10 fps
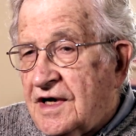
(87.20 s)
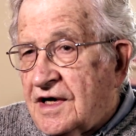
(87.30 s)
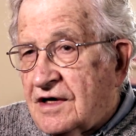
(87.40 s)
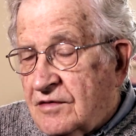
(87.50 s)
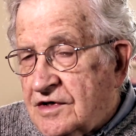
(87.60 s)

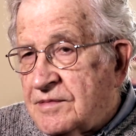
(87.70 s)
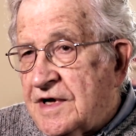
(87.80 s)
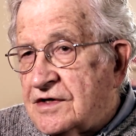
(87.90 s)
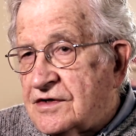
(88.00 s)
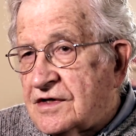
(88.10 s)
on, which
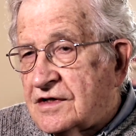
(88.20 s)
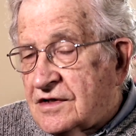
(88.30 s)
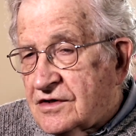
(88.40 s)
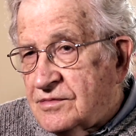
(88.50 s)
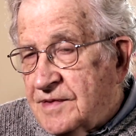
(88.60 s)
means that
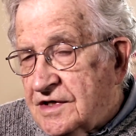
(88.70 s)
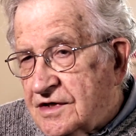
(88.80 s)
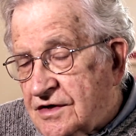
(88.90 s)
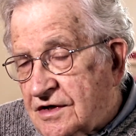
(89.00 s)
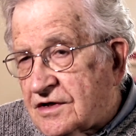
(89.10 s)
there's been
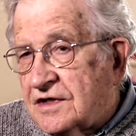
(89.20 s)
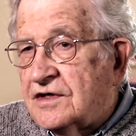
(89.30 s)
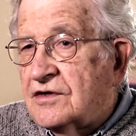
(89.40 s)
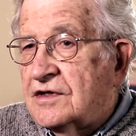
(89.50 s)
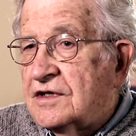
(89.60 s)
essentially
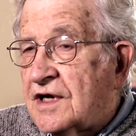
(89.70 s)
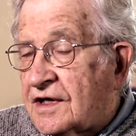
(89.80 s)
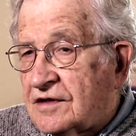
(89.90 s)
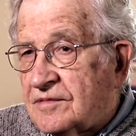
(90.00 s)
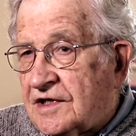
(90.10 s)
no
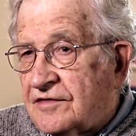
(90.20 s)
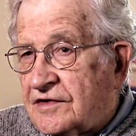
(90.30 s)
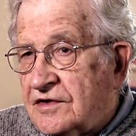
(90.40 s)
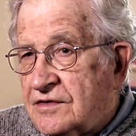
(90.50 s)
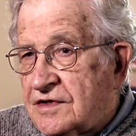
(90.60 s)
detectable
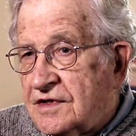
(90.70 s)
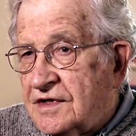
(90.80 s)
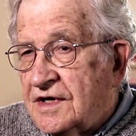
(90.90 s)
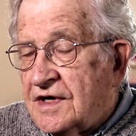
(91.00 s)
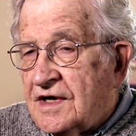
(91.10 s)
evolution.
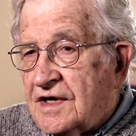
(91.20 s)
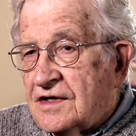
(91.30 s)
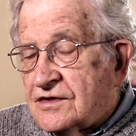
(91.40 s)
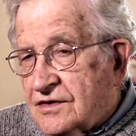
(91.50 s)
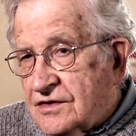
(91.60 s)

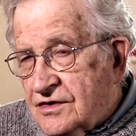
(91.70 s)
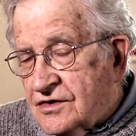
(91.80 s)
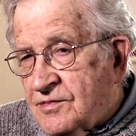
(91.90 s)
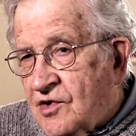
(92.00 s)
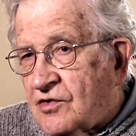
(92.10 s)
So there's a
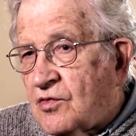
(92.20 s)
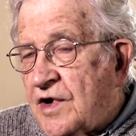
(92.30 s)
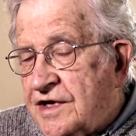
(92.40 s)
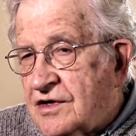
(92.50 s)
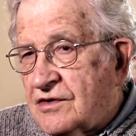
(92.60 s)
small
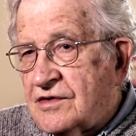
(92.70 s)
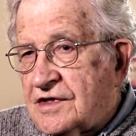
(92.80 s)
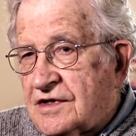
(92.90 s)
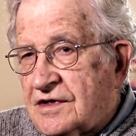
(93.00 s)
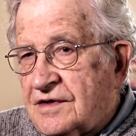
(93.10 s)
window
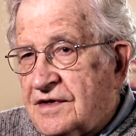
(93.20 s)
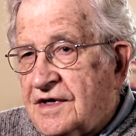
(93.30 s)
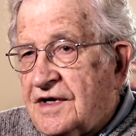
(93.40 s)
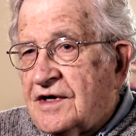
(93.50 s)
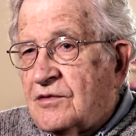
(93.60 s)
there
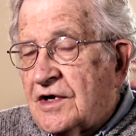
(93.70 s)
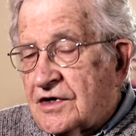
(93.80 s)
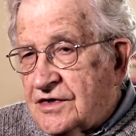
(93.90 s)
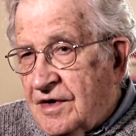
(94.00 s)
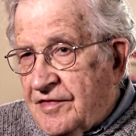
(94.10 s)

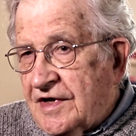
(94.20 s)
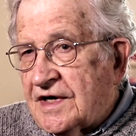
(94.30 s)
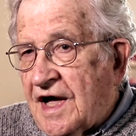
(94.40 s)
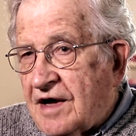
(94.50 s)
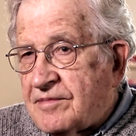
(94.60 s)
where something
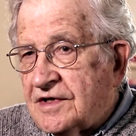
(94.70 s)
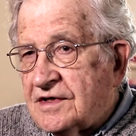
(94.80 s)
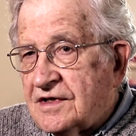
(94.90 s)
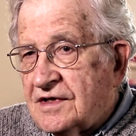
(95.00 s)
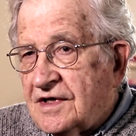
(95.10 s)

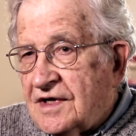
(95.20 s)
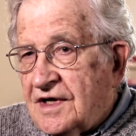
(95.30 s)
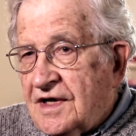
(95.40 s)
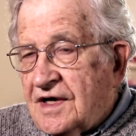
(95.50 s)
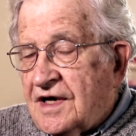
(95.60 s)
happened,
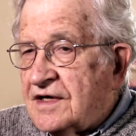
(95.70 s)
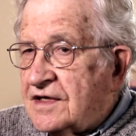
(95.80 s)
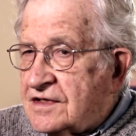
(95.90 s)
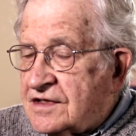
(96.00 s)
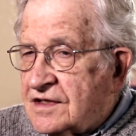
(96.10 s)
and
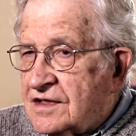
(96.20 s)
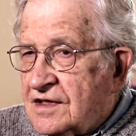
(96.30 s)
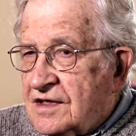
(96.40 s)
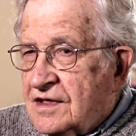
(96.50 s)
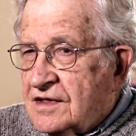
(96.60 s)
it's
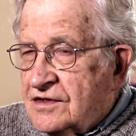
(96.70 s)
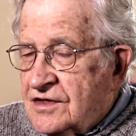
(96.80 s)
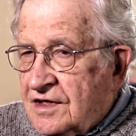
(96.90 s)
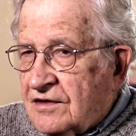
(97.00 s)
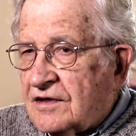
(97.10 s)

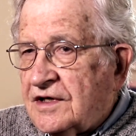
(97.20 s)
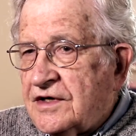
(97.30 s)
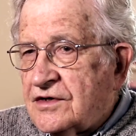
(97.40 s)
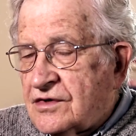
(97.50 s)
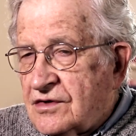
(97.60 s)

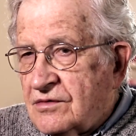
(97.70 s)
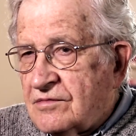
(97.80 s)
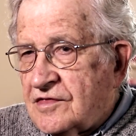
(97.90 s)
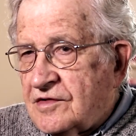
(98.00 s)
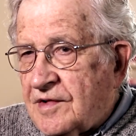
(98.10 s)
generally
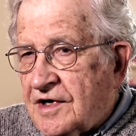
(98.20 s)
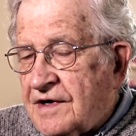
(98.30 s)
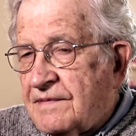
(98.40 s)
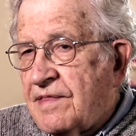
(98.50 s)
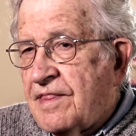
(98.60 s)
assumed by